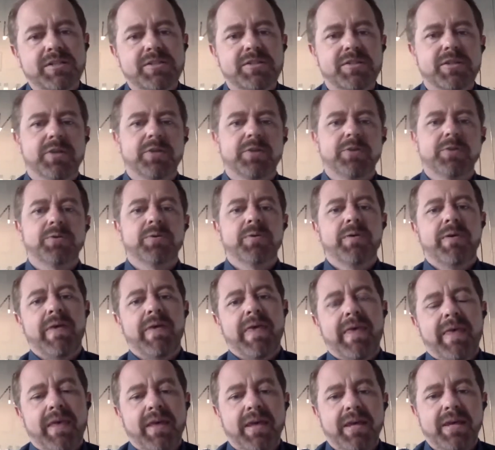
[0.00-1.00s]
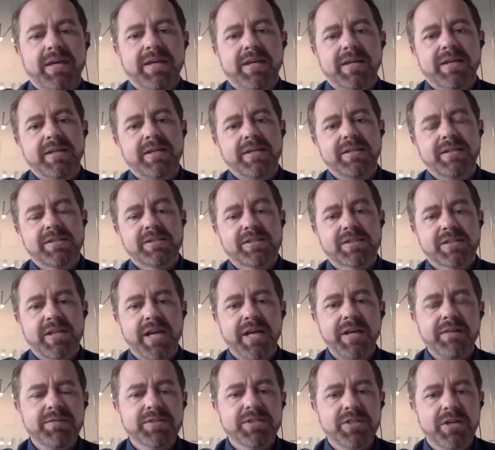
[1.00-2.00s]
So it's
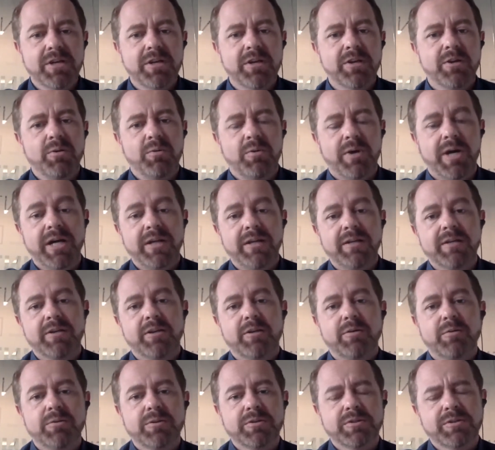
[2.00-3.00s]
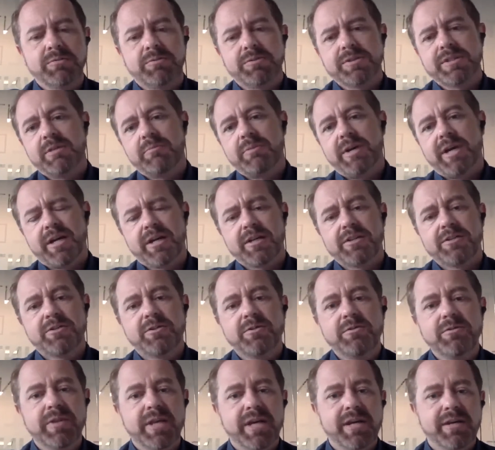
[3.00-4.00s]
kind of started a while ago. We'll, we'll say back in
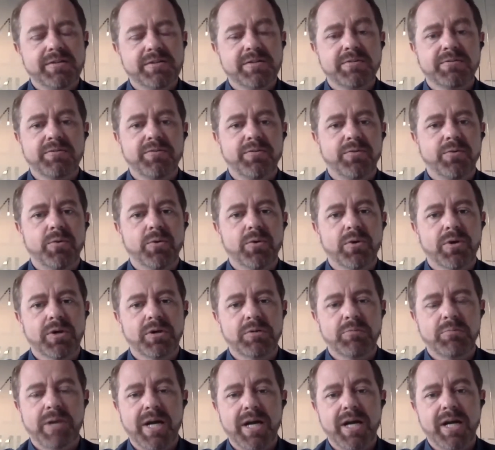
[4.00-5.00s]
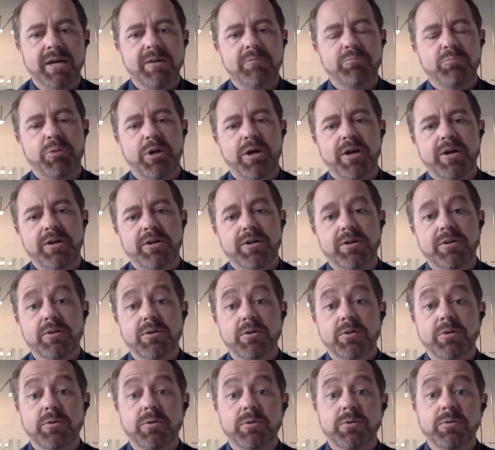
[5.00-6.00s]
2004. My partner,
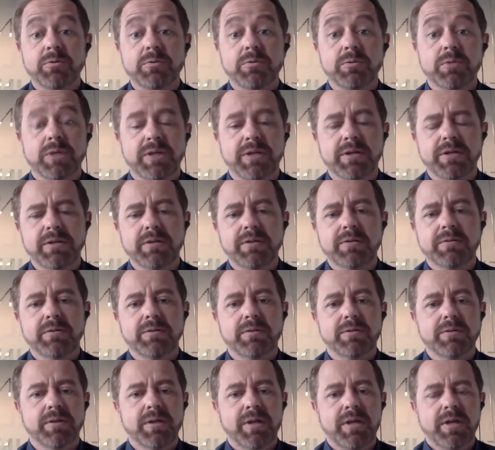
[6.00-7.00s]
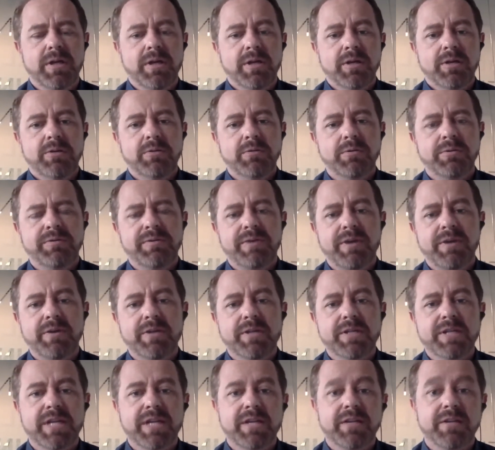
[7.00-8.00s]
who uh, who we
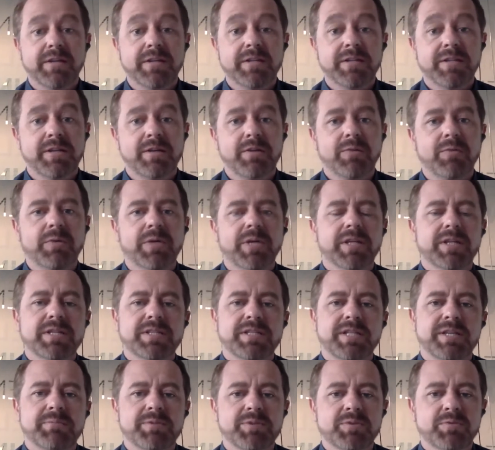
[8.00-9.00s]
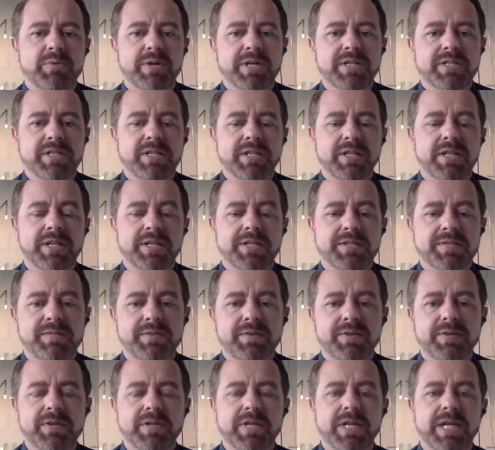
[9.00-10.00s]
founded Dental Intel with, his name is Weston Lunsford.